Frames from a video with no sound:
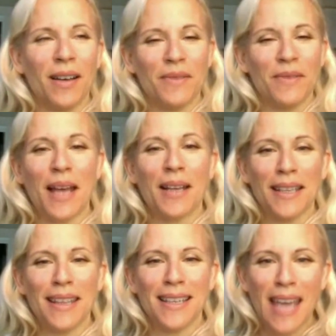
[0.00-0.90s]

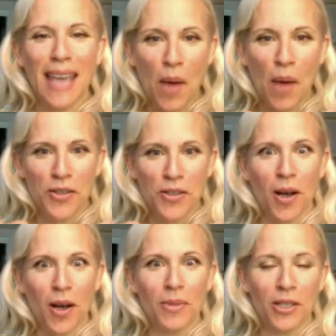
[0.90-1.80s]
sadly the camera just
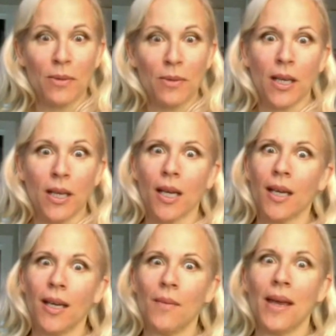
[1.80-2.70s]
stopped as she was like
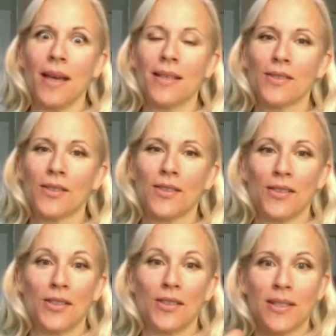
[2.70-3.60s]
in amaze,
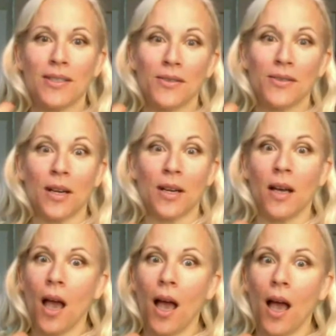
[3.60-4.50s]
and she was still trying to
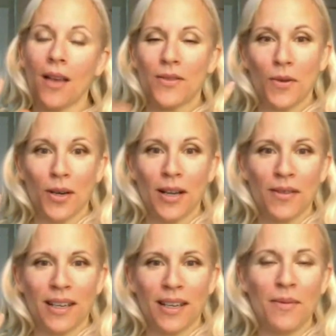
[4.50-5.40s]
sort
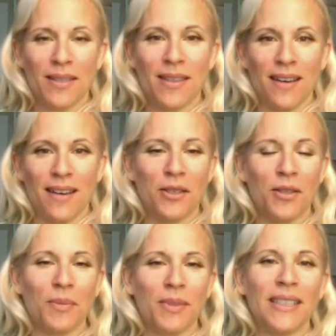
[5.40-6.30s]
out that he was there. She
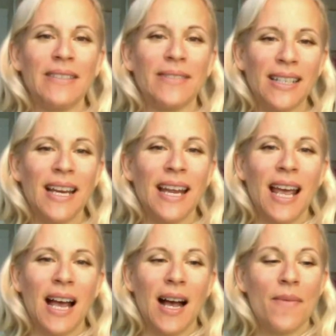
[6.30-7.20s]
couldn't believe it.
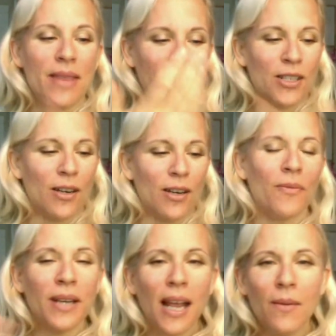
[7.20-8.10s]
And that shut off.
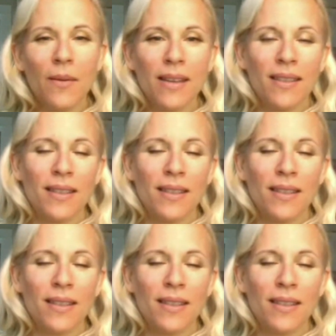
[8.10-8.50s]
But anyway,